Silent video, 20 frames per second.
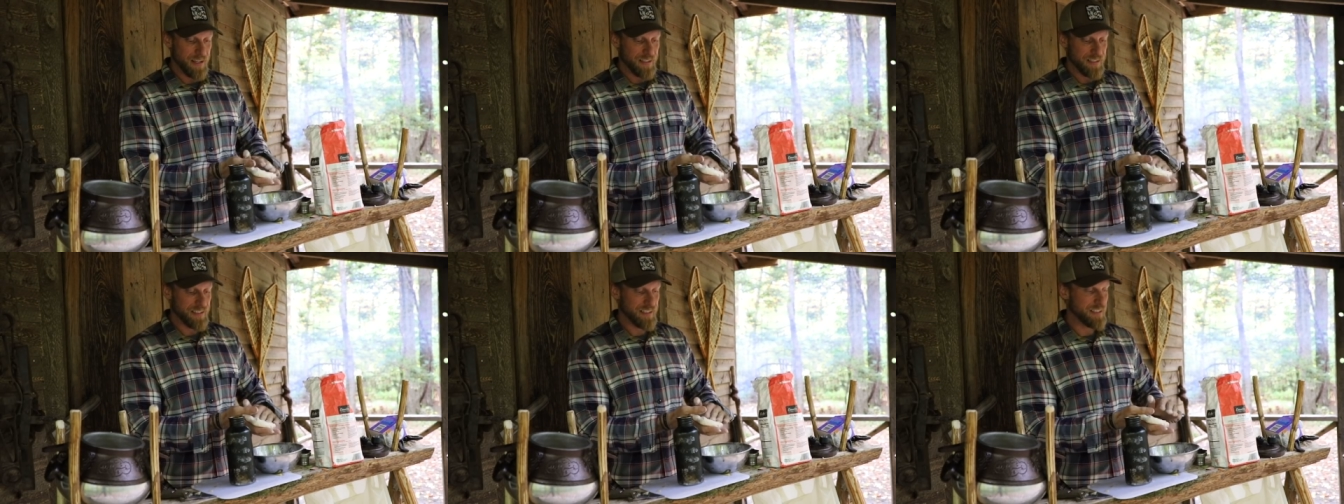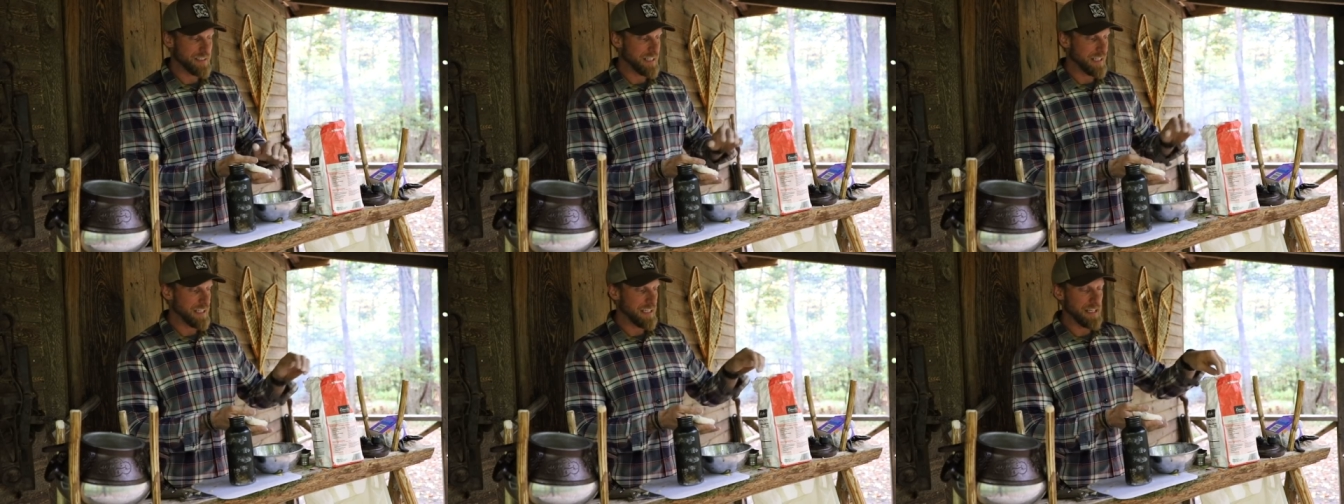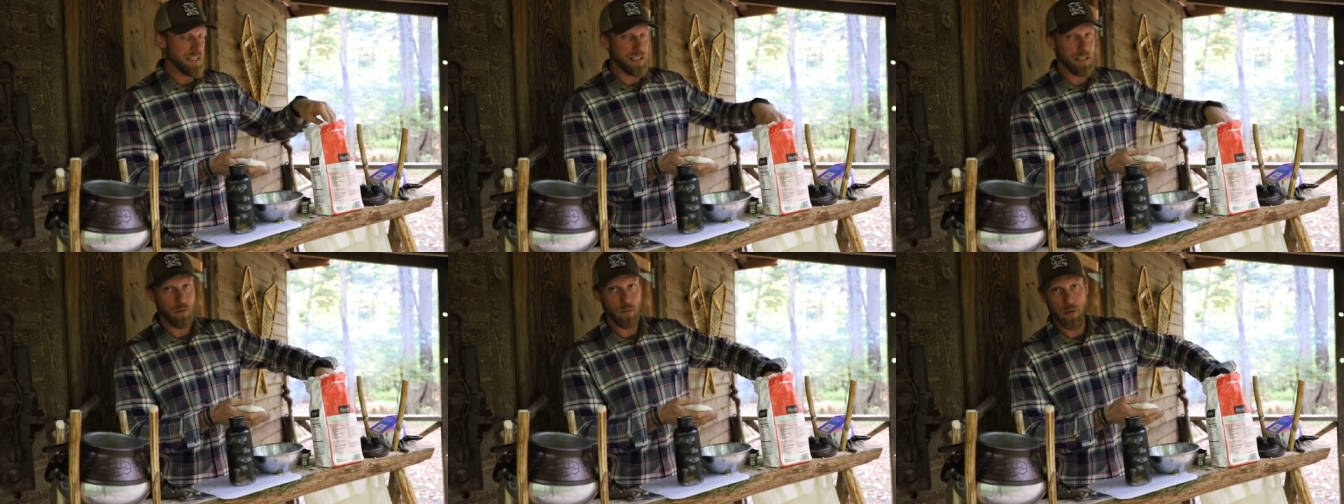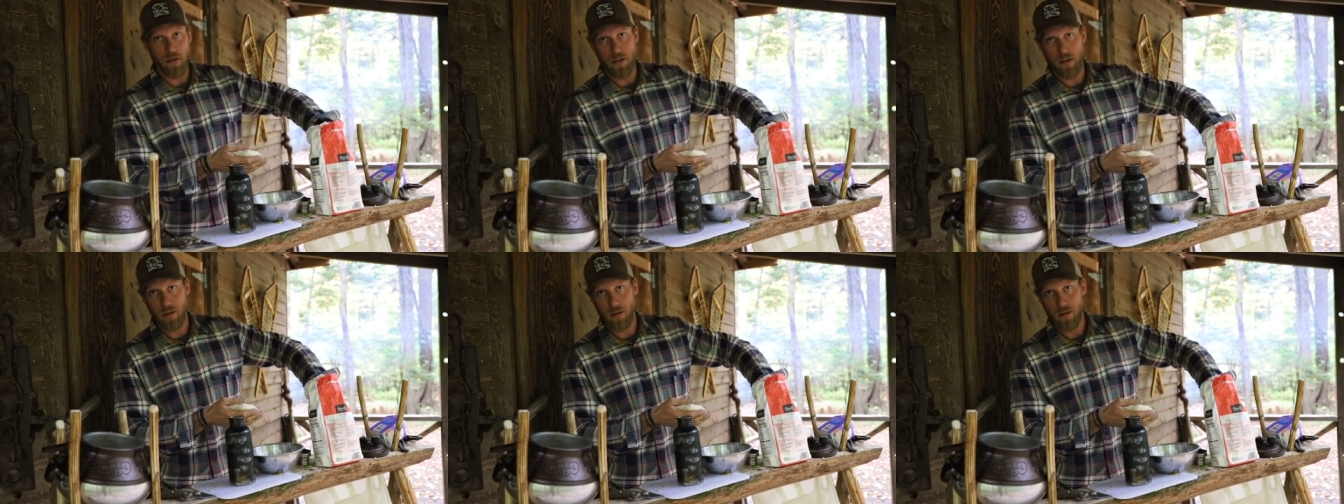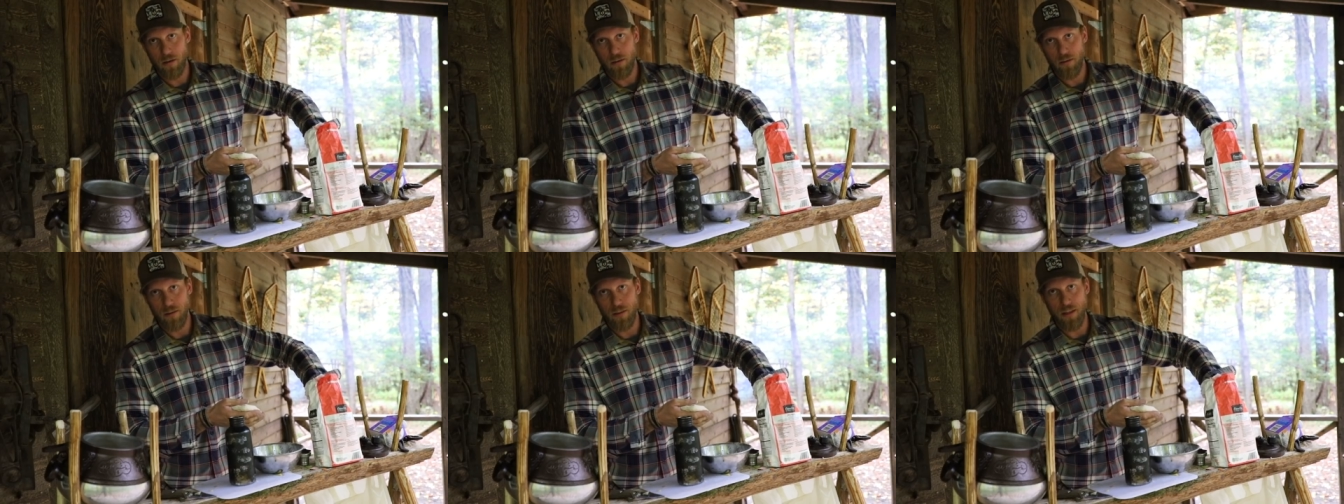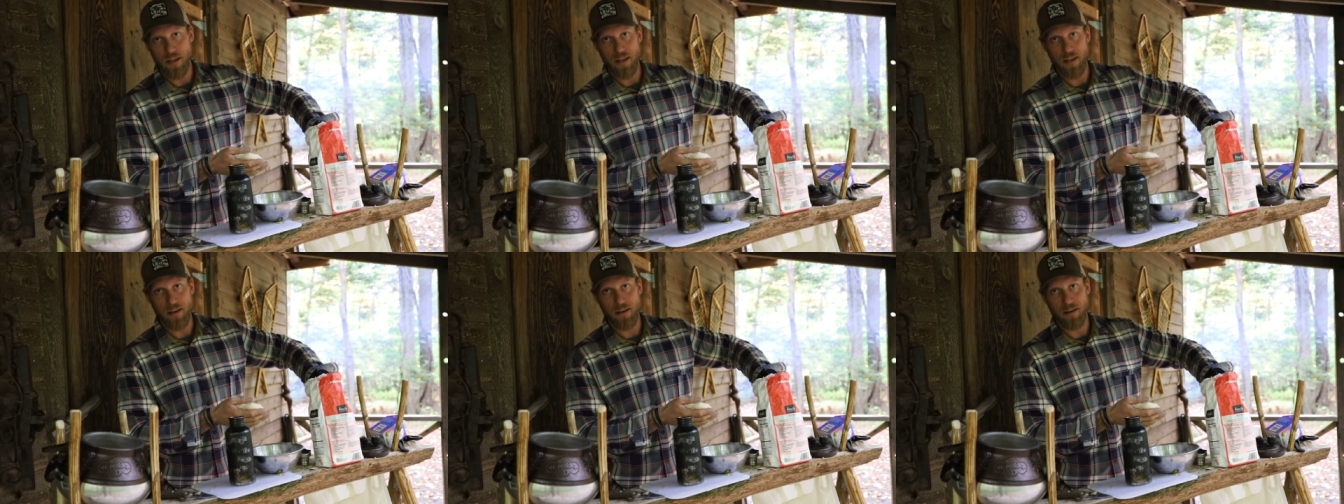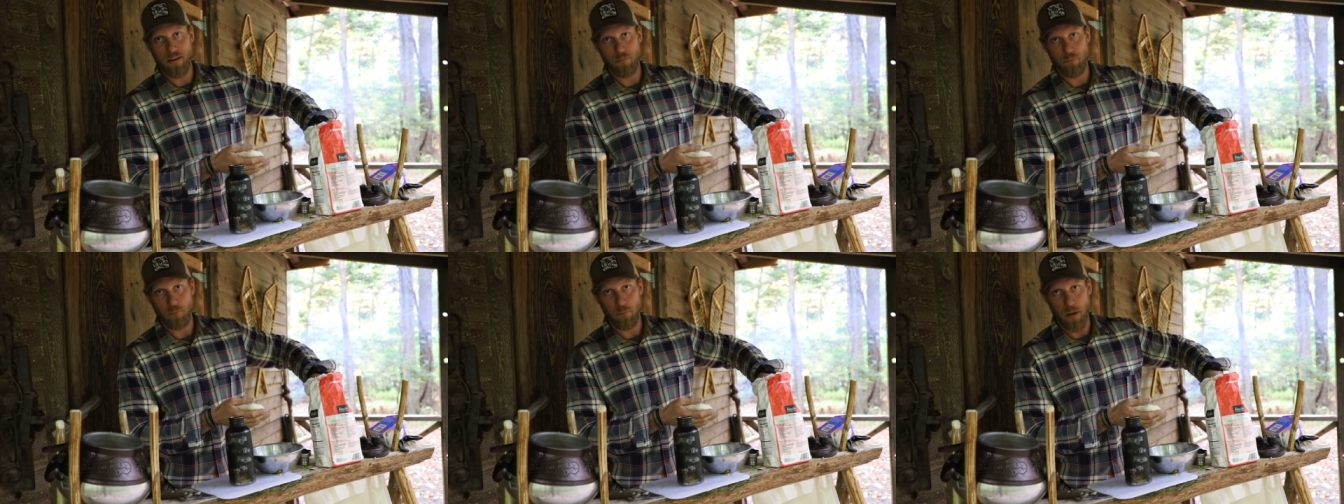sticky anywhere,
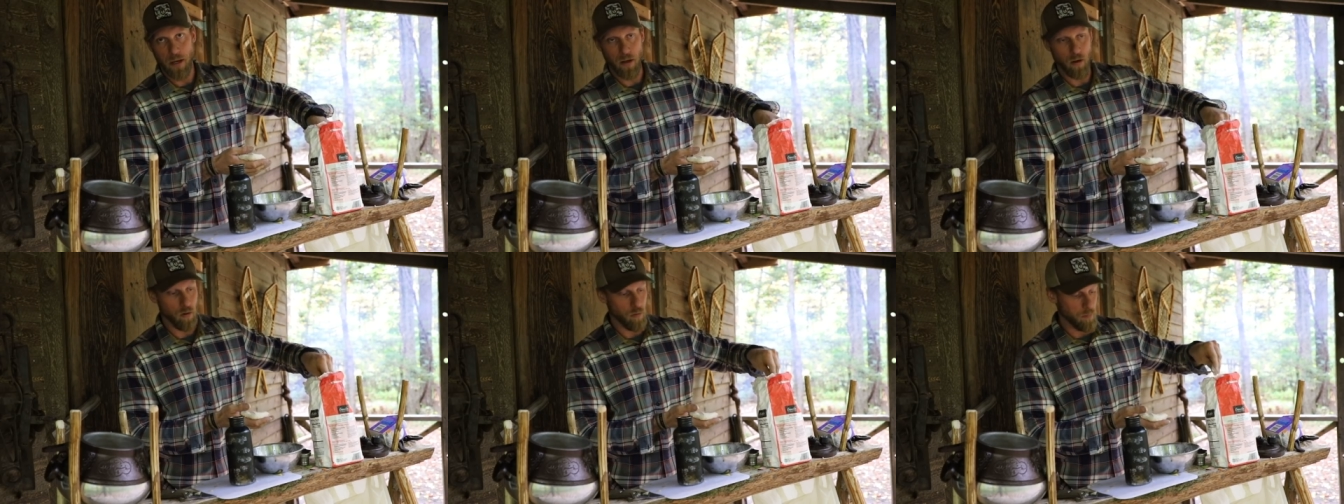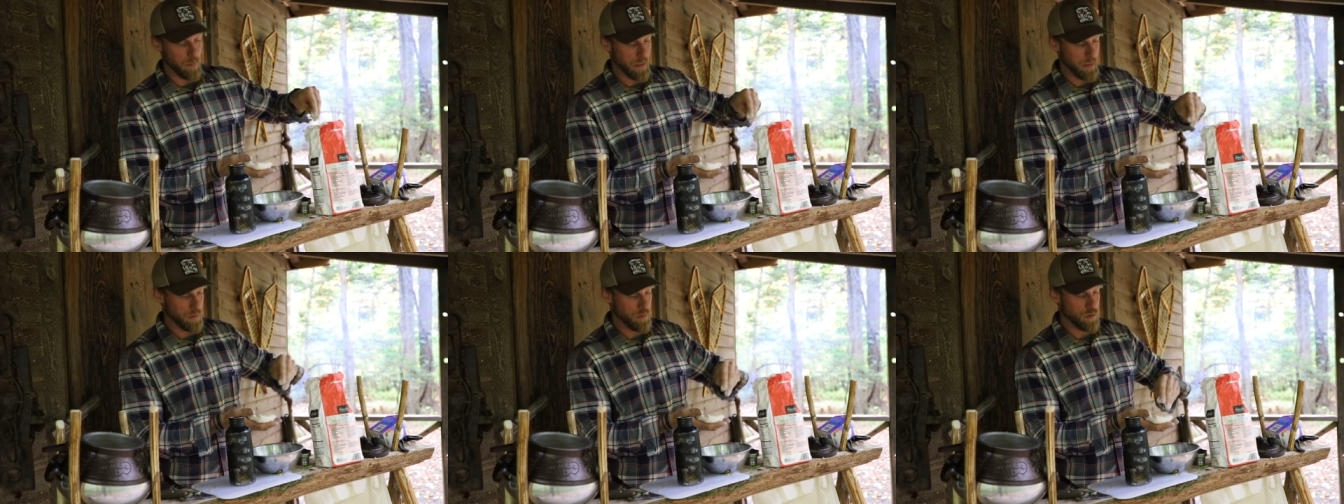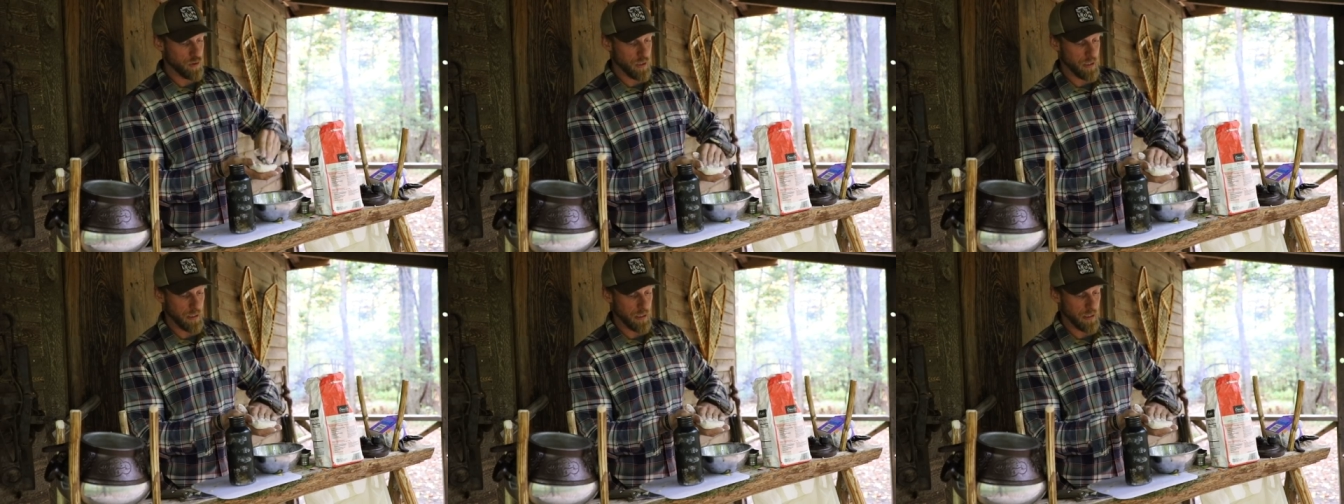then by all means,